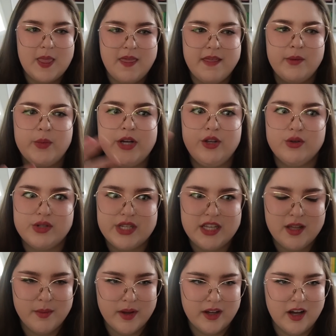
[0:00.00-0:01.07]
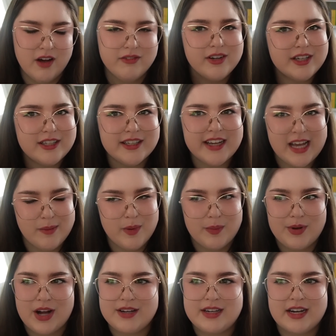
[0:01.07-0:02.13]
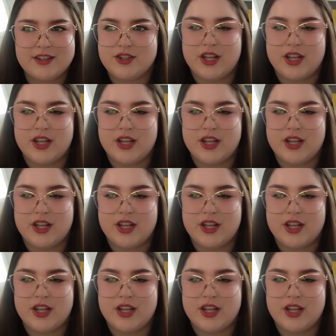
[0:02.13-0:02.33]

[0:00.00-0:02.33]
And then when you see them uncovered in the K-pop context,